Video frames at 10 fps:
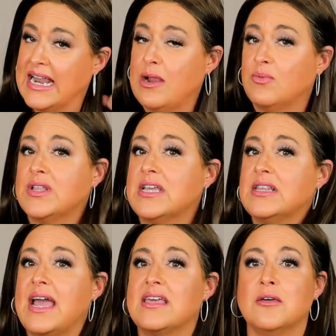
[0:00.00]
and I
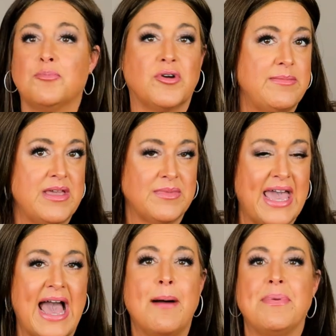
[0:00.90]
really like the premium
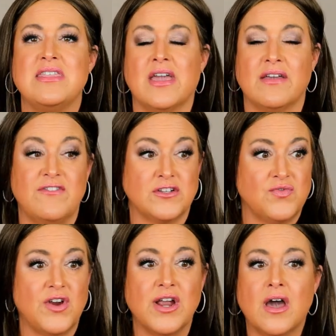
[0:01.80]
cap. I think it
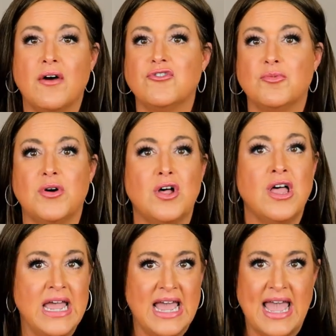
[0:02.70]
feels very
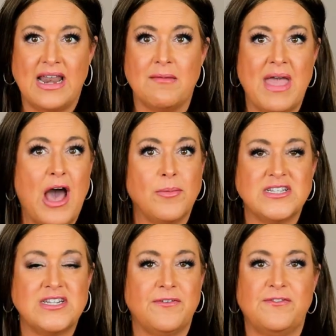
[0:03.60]
comfortable and it
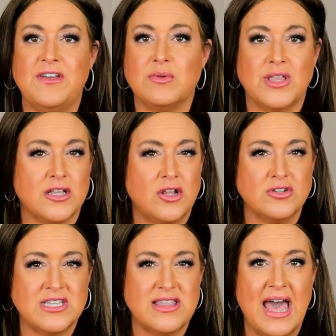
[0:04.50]
helps it to fit really
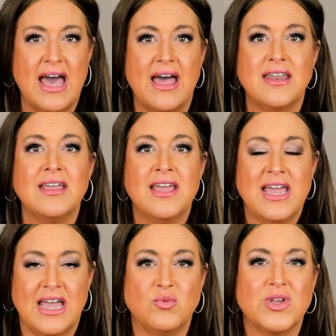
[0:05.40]
close to the head
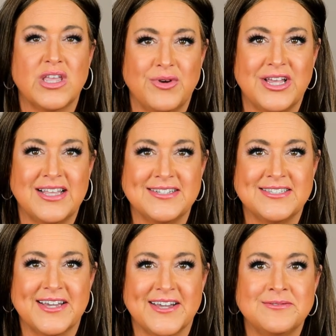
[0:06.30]
and really
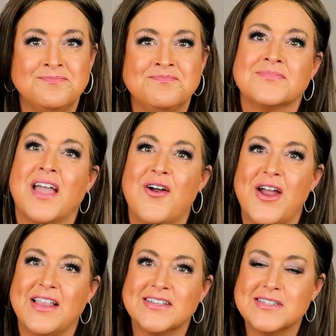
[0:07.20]
realistic. All
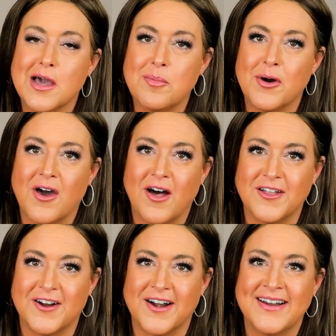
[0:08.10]
right, let's talk about
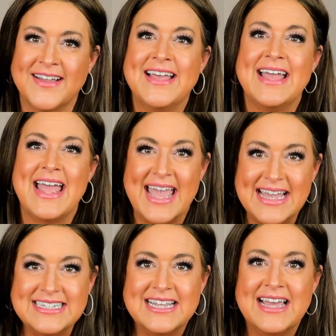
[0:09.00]
color.
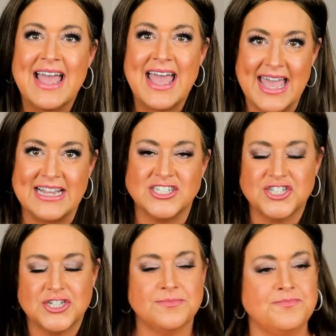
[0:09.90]

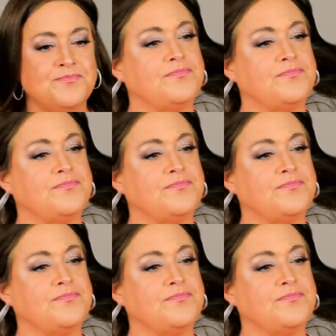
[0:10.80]
8H.